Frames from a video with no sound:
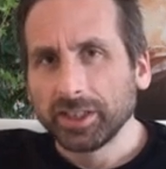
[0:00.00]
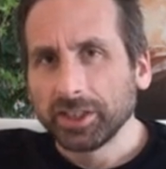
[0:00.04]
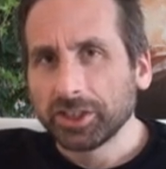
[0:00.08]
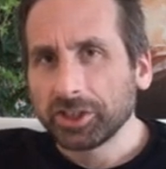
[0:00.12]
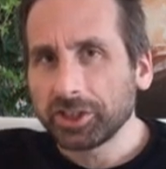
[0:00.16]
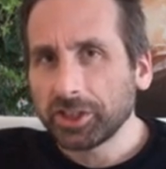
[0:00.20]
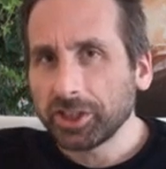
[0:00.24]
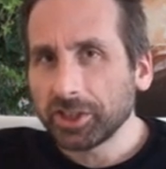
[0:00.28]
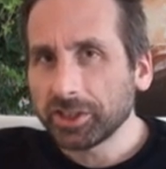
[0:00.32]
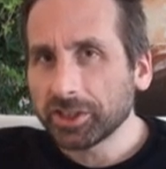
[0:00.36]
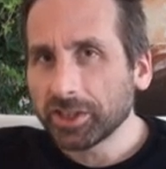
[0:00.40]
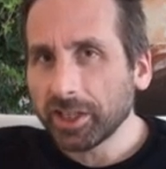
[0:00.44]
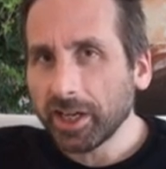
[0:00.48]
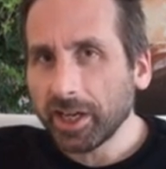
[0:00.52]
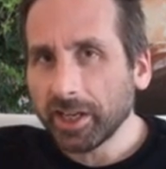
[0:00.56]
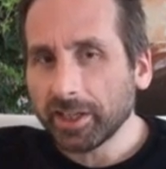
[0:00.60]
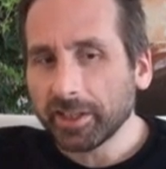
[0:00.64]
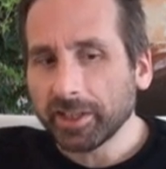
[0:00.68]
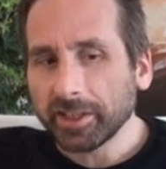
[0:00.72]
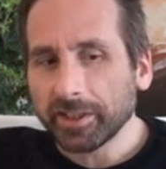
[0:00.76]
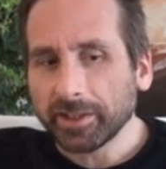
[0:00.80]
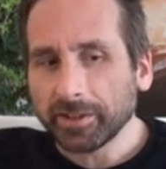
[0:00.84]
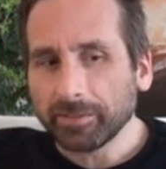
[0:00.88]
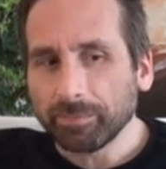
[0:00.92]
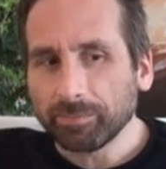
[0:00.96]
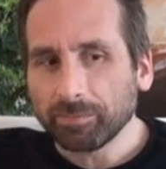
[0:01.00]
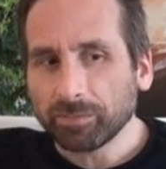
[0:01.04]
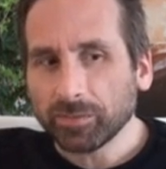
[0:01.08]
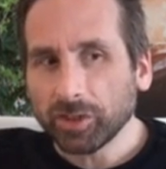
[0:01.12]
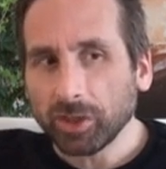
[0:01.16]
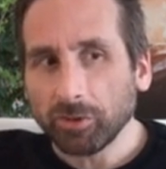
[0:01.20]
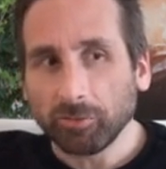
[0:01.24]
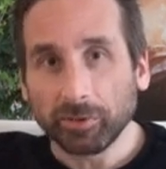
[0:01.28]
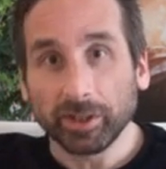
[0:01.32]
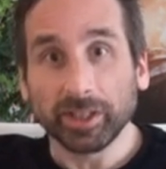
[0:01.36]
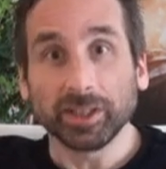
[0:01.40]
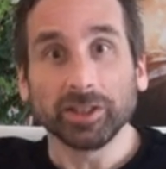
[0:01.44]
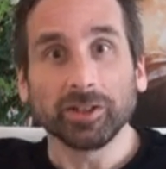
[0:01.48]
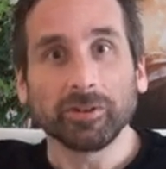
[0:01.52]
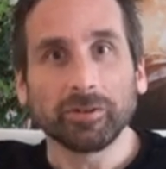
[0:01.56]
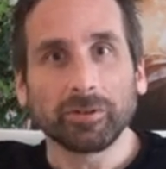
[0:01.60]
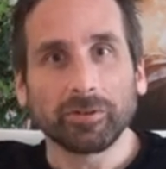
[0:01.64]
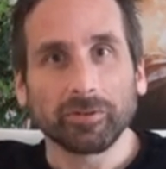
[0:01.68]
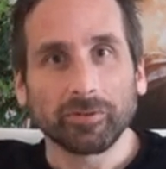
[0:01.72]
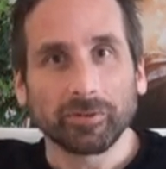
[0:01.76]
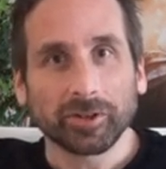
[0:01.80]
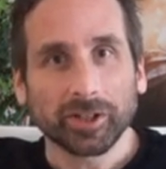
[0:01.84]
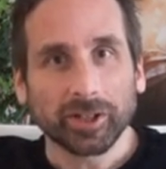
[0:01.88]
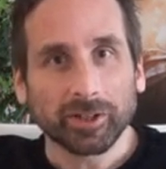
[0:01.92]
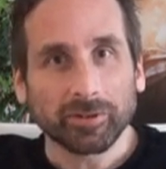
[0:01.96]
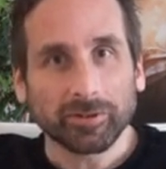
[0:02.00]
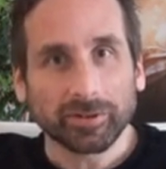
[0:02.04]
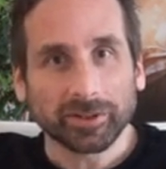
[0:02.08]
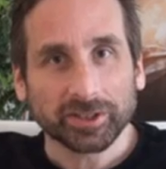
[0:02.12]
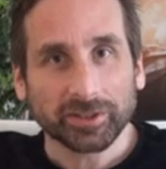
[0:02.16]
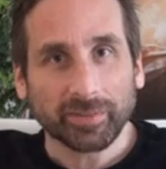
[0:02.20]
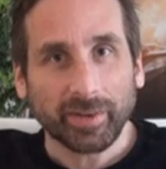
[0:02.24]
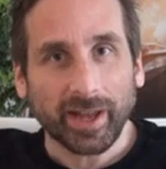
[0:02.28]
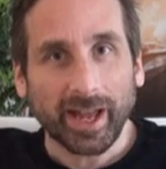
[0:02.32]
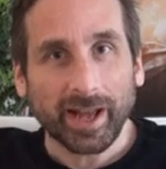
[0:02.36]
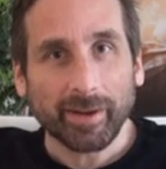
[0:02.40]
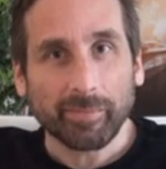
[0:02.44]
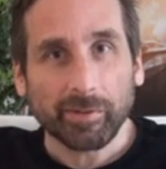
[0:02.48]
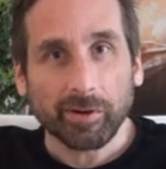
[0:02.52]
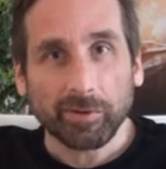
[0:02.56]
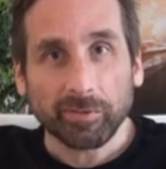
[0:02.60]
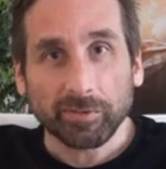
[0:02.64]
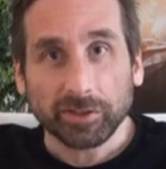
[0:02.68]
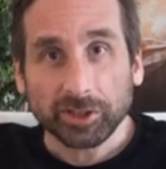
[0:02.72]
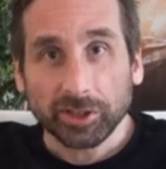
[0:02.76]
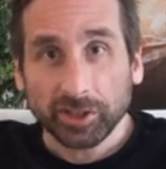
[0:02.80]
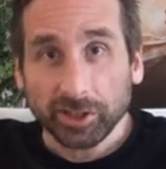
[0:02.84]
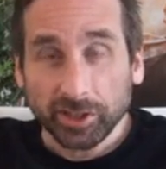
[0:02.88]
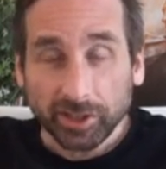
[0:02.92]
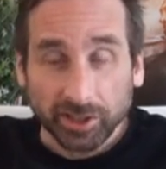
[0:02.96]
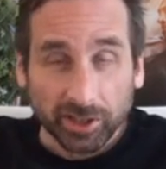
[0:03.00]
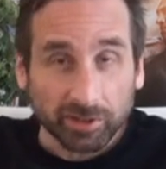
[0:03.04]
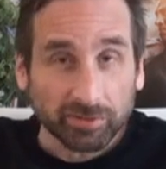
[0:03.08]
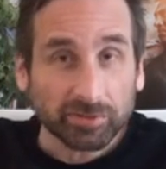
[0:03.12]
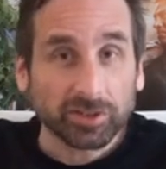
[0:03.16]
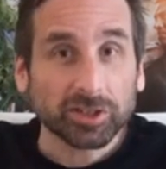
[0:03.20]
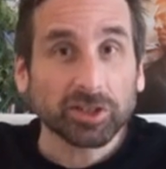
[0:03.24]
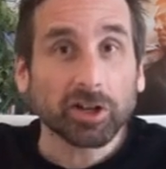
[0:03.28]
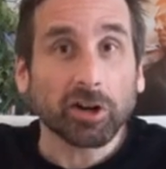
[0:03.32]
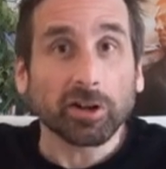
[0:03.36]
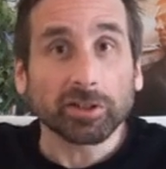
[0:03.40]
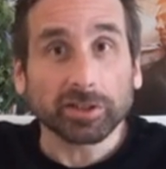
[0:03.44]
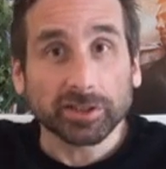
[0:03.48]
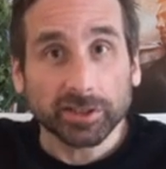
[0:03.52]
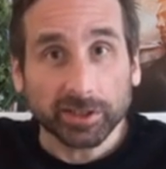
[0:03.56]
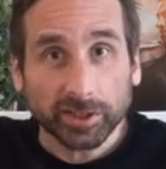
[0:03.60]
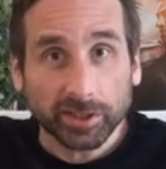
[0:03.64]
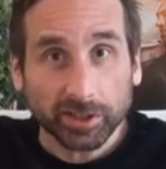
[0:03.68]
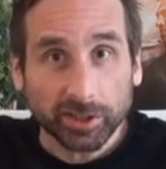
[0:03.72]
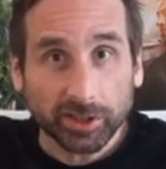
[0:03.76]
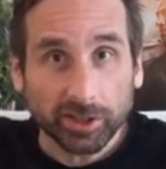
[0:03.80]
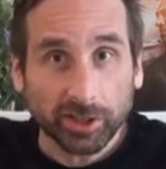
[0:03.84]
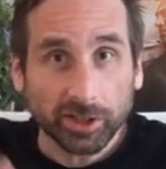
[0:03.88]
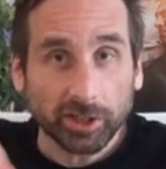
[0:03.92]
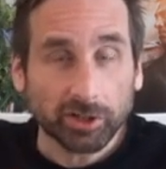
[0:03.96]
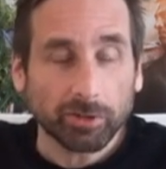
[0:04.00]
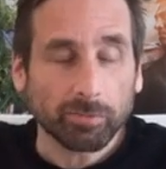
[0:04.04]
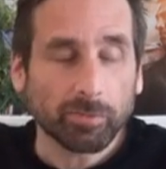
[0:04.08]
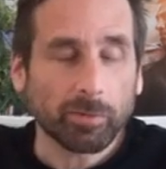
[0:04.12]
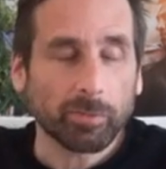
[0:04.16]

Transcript: she's got a reload for you with some ammo, and she, you know, tosses it to you.